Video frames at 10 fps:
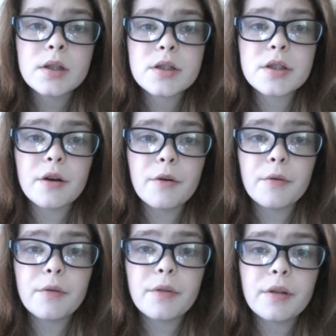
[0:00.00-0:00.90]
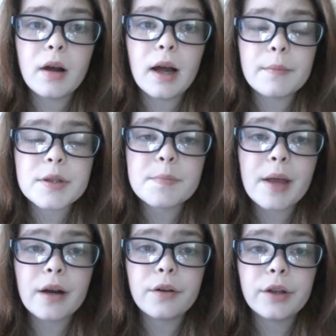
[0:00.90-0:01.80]
So I was
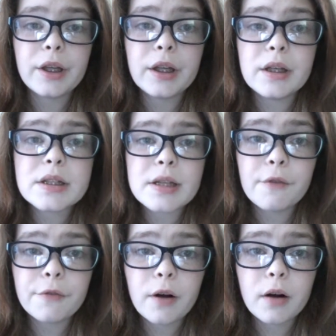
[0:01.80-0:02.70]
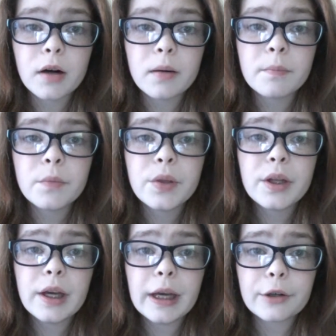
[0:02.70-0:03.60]
battling self-harm,
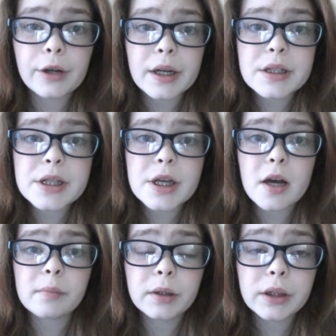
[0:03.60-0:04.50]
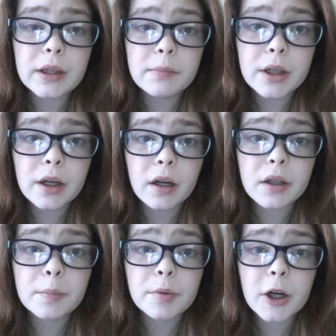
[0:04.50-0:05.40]
anorexia,
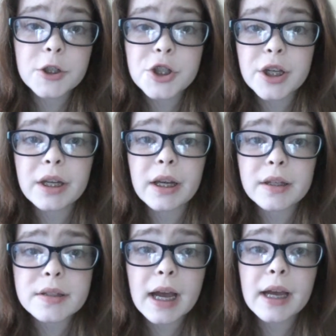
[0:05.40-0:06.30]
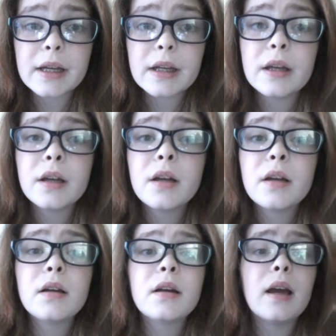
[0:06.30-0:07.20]
bulimia, depression, anxiety,
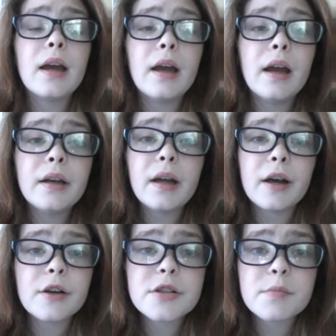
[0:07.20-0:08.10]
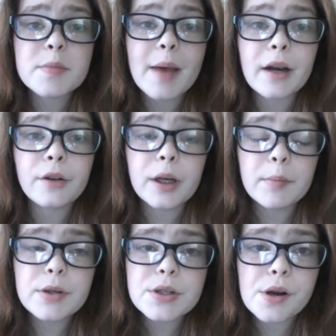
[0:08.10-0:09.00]
and I also was battling
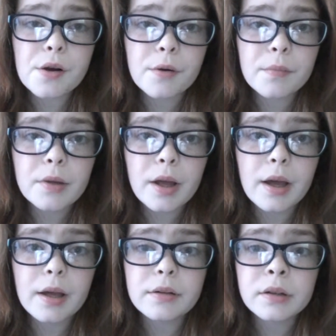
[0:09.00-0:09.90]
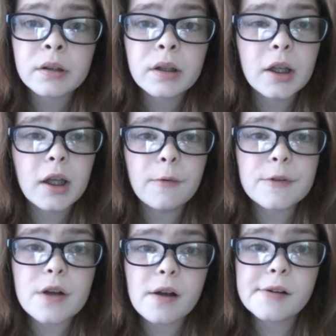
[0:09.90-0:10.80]
abuse at home. And it
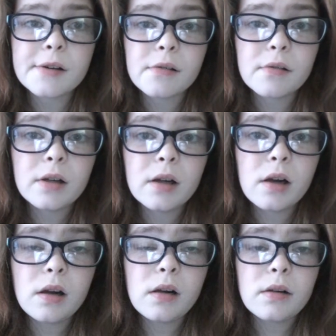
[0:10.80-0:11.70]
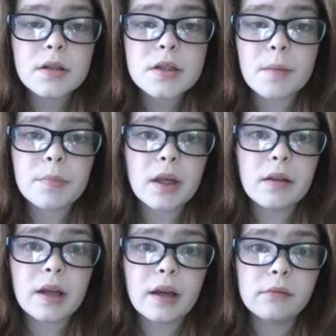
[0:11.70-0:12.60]
was all
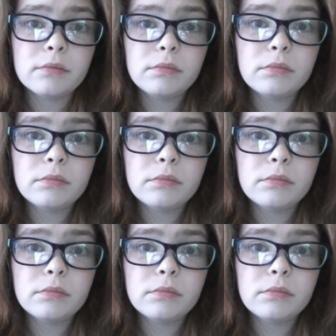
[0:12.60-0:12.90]
something that